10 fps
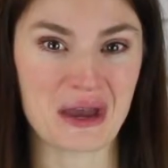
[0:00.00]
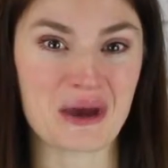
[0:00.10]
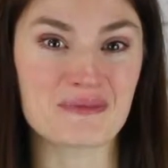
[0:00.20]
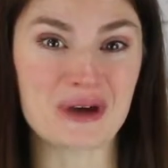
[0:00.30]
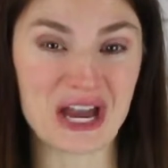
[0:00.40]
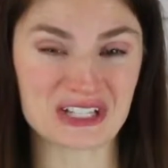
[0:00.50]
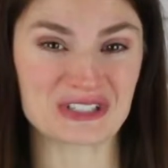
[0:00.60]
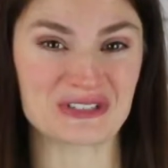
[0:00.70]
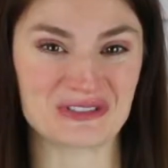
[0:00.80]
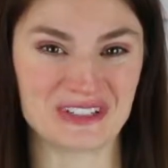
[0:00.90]

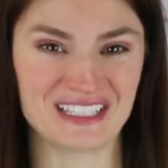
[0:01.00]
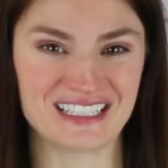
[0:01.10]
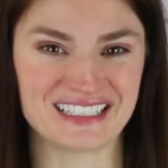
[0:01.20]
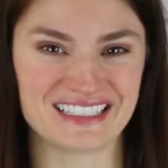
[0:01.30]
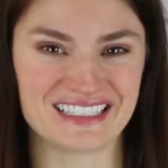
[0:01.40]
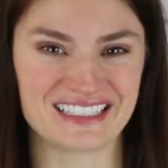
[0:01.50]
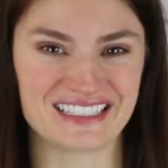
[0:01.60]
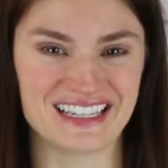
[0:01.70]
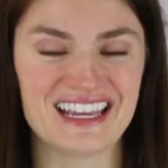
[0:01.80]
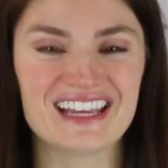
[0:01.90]
Apostrophe.
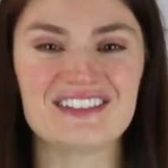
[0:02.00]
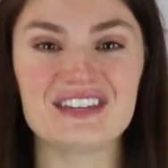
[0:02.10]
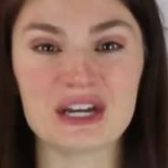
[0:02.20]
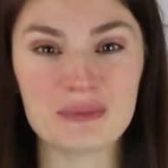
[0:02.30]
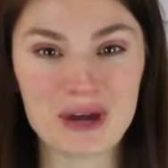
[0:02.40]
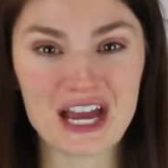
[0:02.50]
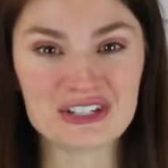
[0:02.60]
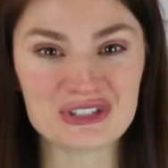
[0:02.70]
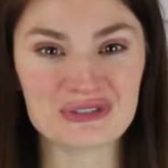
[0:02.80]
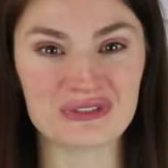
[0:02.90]
The
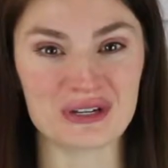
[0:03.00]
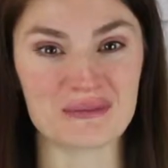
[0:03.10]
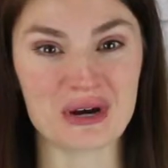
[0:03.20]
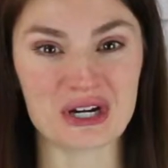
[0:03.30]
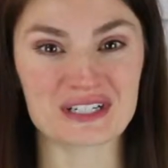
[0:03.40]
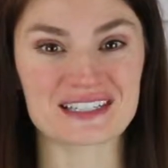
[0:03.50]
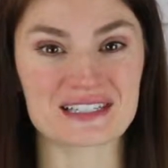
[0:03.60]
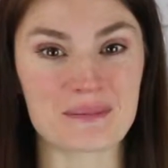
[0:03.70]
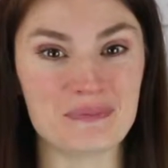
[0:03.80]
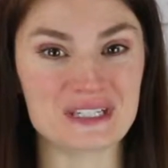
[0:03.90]
apostrophe marks
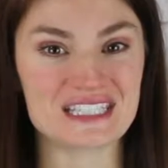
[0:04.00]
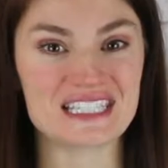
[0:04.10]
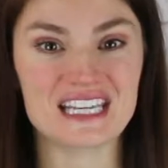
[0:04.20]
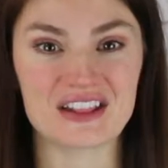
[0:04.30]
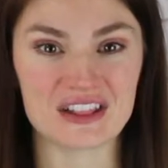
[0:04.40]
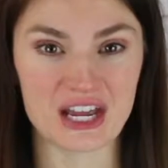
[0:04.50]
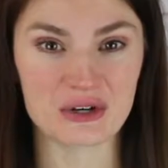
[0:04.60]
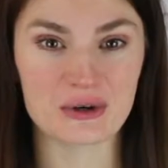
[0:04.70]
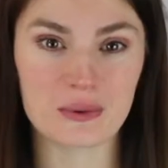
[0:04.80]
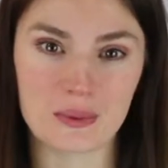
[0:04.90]
the missing
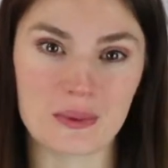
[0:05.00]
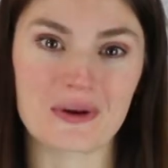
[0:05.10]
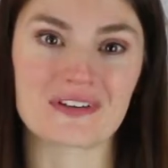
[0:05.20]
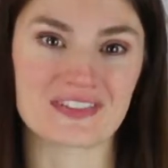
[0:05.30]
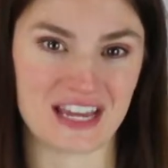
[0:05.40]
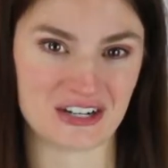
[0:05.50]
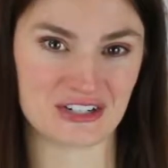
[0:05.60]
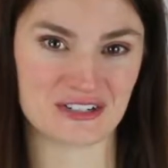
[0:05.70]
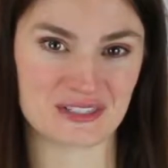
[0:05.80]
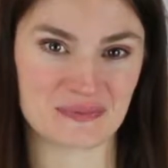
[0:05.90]
letter or
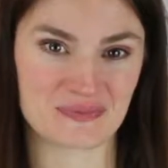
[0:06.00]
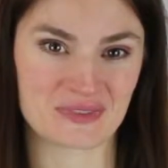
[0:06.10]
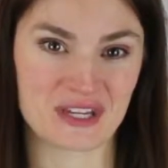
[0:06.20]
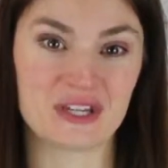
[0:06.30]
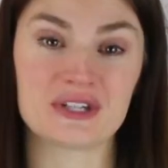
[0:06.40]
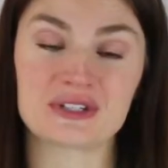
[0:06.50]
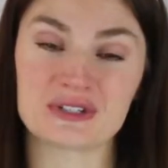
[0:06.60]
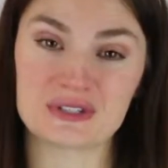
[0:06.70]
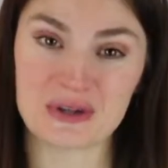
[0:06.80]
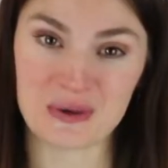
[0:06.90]
letters.
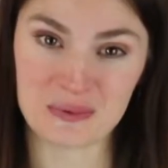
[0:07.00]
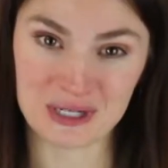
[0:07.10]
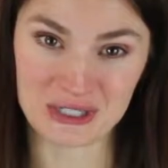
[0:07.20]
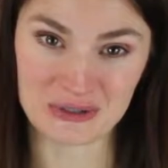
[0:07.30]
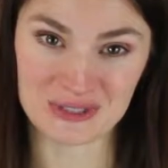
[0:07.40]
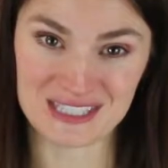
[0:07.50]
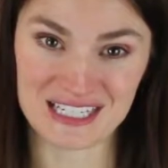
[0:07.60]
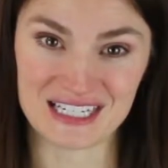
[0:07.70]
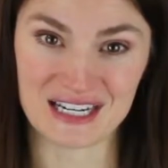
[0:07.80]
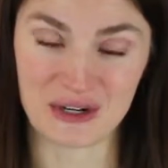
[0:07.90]
So when you
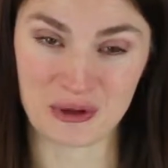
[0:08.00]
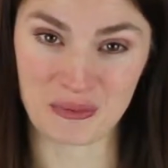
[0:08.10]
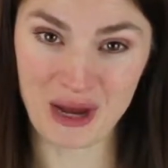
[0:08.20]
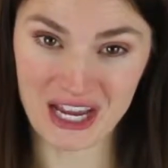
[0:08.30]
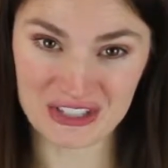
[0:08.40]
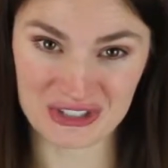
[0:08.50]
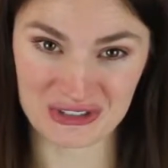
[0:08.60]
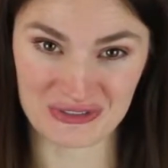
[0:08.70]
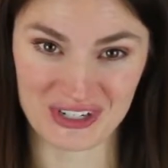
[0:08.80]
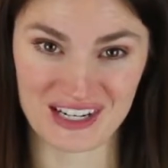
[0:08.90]
see an
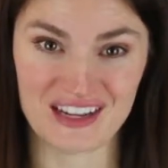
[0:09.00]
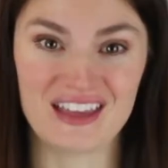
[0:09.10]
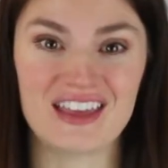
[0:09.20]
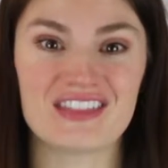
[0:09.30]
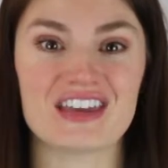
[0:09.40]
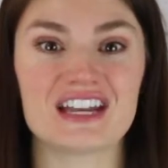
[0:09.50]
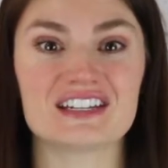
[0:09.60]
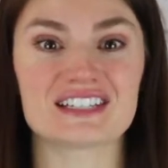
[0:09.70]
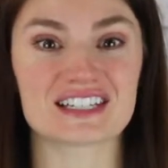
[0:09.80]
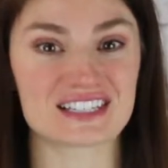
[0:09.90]
apostrophe, that
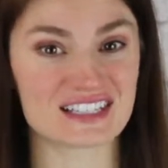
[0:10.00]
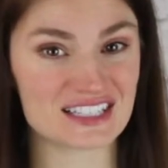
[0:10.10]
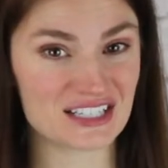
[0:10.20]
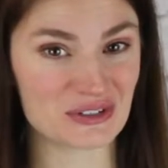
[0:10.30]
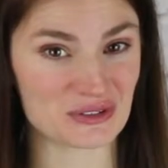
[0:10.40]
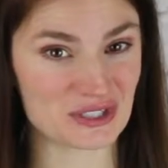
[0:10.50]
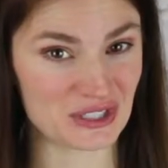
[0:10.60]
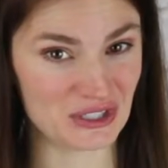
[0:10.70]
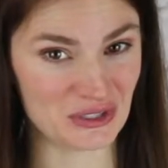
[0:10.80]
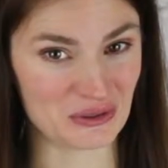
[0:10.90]
is a signal to
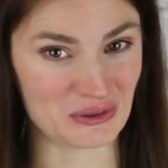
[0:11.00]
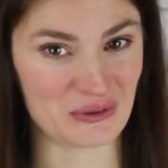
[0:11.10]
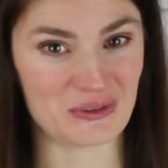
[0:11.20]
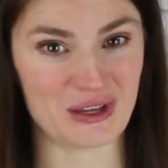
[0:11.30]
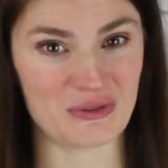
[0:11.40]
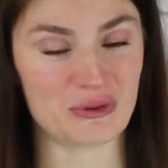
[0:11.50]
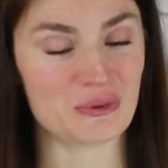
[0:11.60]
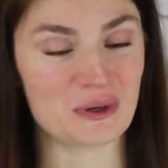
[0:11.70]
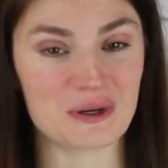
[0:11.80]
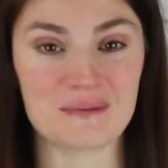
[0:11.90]
you that the
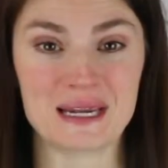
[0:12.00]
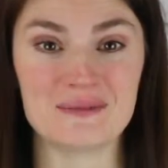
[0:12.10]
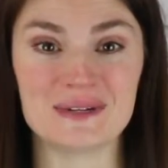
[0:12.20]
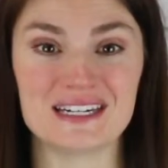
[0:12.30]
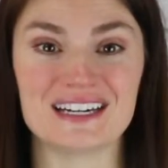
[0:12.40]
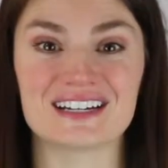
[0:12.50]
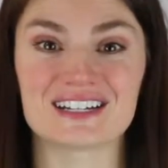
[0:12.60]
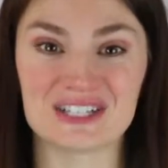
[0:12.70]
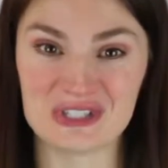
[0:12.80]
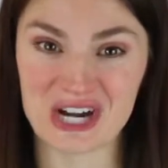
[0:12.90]
word may be a
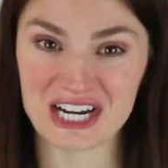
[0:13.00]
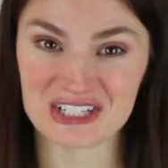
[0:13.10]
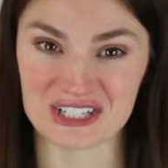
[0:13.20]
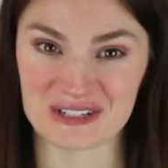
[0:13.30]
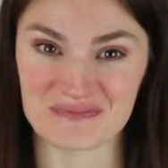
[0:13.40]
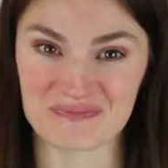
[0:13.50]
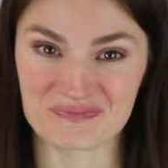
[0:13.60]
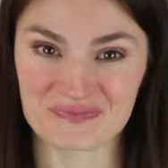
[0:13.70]
contraction.